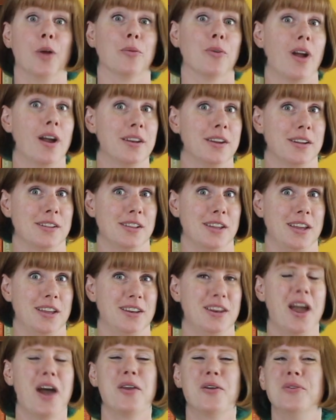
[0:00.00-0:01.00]
Ironically,
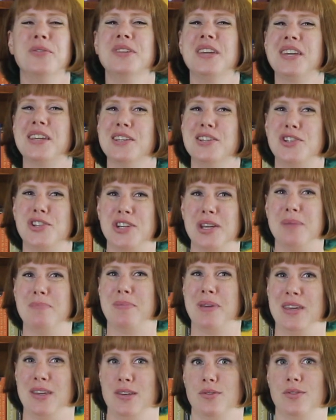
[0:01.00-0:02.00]
not only can sheep
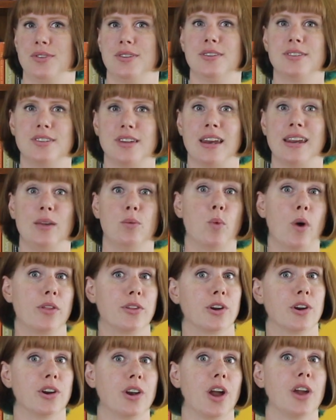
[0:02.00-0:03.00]
be used to study
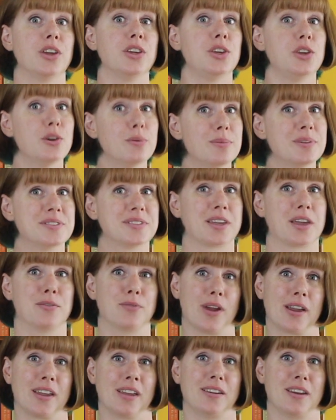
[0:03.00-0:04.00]
whether or not humans can
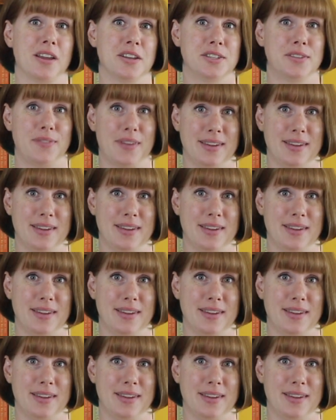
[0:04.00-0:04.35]
recognize